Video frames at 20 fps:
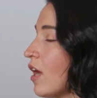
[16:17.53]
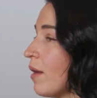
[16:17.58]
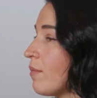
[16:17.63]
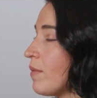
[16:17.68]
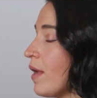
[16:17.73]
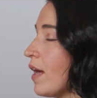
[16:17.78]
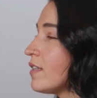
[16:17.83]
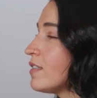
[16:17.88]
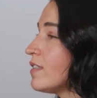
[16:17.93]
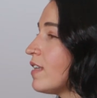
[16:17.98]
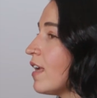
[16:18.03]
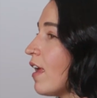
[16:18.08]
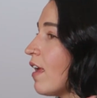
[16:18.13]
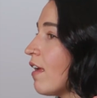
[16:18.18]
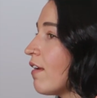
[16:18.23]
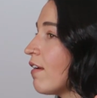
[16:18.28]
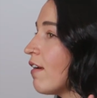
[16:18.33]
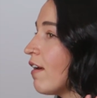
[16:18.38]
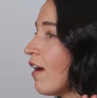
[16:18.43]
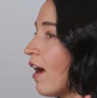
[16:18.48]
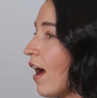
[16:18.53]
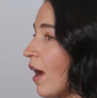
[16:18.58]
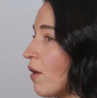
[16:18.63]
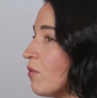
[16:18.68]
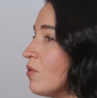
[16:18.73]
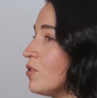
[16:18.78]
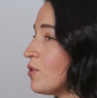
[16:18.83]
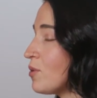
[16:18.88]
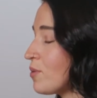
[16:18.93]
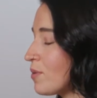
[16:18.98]
I'm not saying I
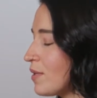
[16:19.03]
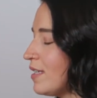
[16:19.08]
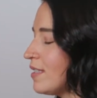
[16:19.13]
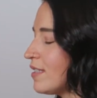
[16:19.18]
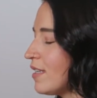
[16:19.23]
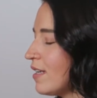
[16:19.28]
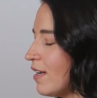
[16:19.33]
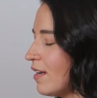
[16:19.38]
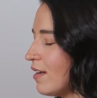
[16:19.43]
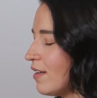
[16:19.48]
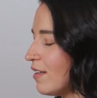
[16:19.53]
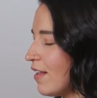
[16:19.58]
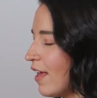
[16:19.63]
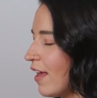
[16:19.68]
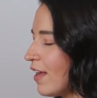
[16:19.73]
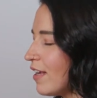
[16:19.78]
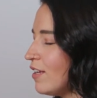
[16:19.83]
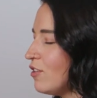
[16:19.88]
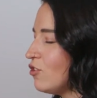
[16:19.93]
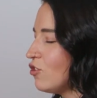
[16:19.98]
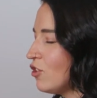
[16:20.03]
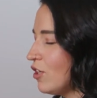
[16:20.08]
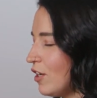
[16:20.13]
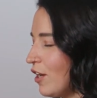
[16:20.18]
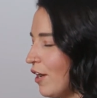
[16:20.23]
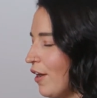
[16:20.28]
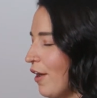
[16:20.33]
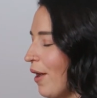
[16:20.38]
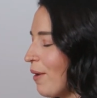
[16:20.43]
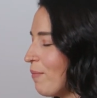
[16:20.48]
was the reason that he
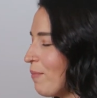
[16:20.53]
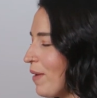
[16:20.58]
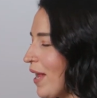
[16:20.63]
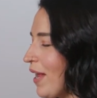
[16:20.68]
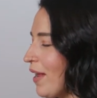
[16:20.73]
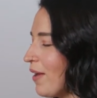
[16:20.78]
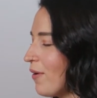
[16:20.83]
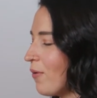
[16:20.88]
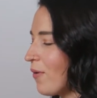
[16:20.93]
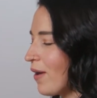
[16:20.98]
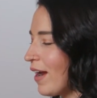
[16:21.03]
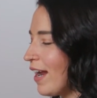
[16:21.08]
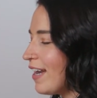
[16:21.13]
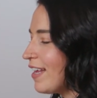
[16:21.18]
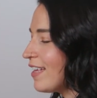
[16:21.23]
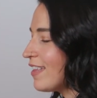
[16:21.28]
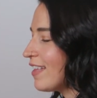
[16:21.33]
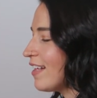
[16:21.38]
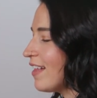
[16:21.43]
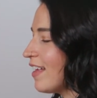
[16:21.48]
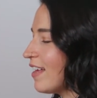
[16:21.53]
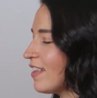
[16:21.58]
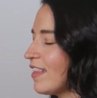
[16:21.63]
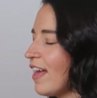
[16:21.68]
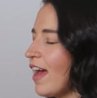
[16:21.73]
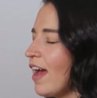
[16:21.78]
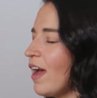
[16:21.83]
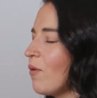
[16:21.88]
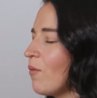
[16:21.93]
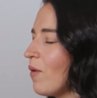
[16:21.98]
cheated on me or anything like
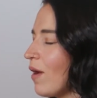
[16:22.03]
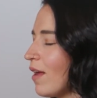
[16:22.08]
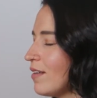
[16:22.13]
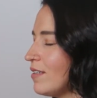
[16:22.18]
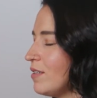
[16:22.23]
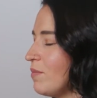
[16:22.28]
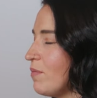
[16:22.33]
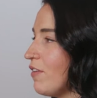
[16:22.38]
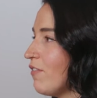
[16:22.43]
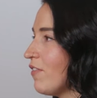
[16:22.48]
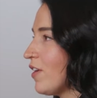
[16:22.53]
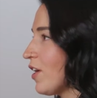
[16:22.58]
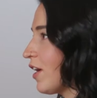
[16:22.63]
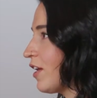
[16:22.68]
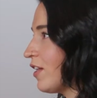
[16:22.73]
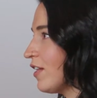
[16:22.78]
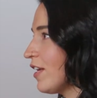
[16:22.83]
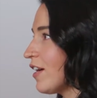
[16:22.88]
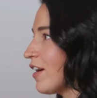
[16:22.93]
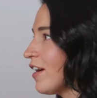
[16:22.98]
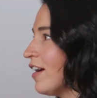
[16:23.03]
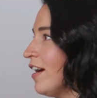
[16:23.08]
that. I want to be very clear.